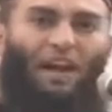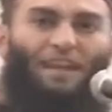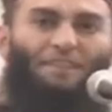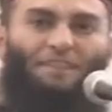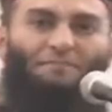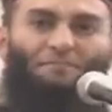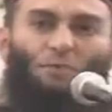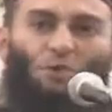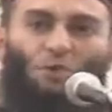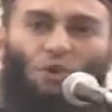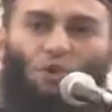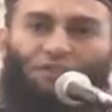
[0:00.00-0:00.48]

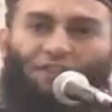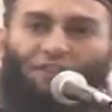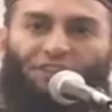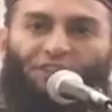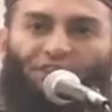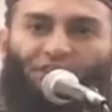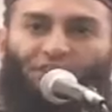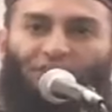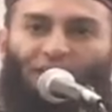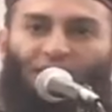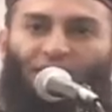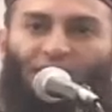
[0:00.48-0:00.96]
and movie
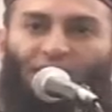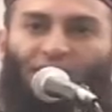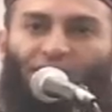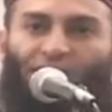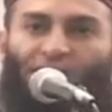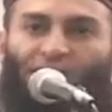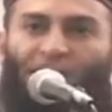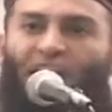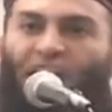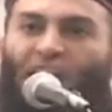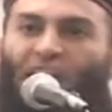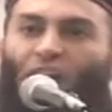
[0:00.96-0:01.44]
stars.